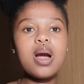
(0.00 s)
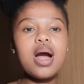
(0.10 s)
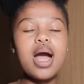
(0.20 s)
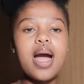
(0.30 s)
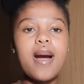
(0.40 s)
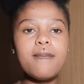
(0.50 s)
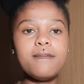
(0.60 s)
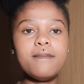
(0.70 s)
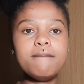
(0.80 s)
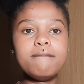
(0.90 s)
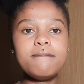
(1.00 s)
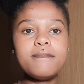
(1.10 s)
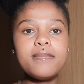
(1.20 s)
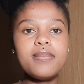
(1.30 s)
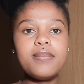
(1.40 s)

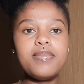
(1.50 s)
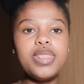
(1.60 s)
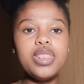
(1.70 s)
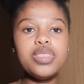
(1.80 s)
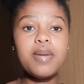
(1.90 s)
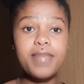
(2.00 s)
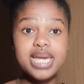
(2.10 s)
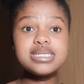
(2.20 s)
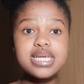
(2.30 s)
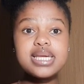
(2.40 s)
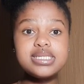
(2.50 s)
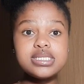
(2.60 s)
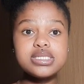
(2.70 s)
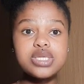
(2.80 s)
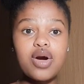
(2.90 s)
the basics
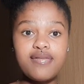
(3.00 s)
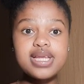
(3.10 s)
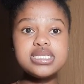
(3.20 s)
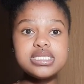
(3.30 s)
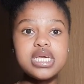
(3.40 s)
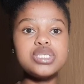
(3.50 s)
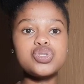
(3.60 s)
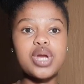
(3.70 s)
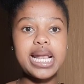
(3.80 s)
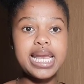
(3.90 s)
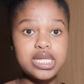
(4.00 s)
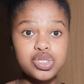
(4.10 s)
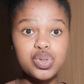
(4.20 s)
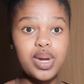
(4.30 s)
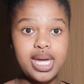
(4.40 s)
of it is to
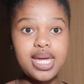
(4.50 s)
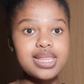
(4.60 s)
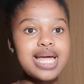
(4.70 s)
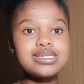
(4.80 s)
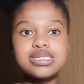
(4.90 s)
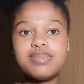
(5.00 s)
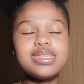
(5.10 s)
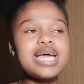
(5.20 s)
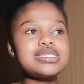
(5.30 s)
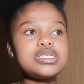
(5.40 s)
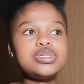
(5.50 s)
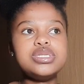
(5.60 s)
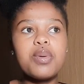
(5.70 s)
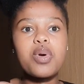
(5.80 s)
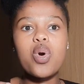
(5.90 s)
cleanse your hair. That's
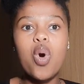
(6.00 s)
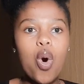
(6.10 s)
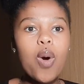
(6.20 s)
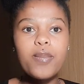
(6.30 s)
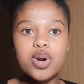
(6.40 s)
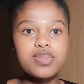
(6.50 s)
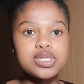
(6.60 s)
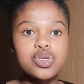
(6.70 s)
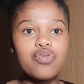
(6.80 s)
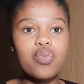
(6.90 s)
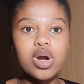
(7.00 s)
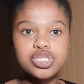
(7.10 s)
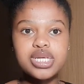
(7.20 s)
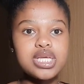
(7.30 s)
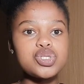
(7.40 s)
the core purpose of
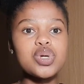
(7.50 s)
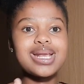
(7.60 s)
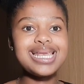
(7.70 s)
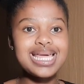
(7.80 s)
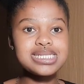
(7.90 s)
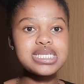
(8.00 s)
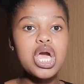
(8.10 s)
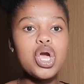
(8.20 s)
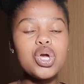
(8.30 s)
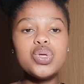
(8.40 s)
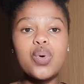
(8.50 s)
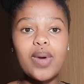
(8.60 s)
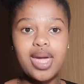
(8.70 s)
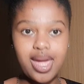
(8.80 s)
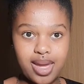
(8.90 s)
wash day, is to cleanse your
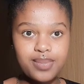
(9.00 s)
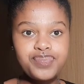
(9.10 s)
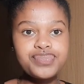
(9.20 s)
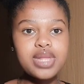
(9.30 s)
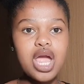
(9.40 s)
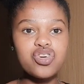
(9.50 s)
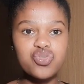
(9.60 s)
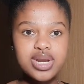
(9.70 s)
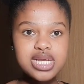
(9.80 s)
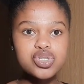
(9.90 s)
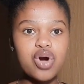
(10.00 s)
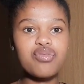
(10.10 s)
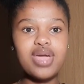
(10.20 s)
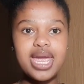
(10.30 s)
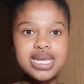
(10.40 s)
hair and rid it
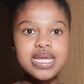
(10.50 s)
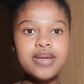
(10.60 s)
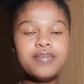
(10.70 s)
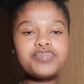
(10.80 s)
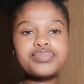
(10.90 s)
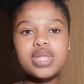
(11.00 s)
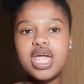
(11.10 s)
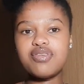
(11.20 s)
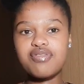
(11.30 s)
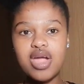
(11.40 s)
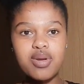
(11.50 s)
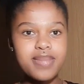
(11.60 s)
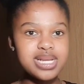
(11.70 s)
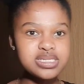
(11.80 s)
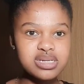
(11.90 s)
of any
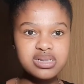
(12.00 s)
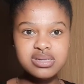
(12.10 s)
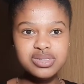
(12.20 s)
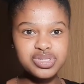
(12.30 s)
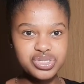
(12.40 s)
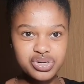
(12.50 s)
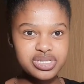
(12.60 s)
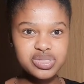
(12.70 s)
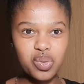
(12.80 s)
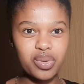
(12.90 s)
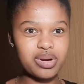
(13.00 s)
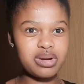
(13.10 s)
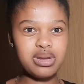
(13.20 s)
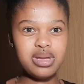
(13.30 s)
environmental dirt or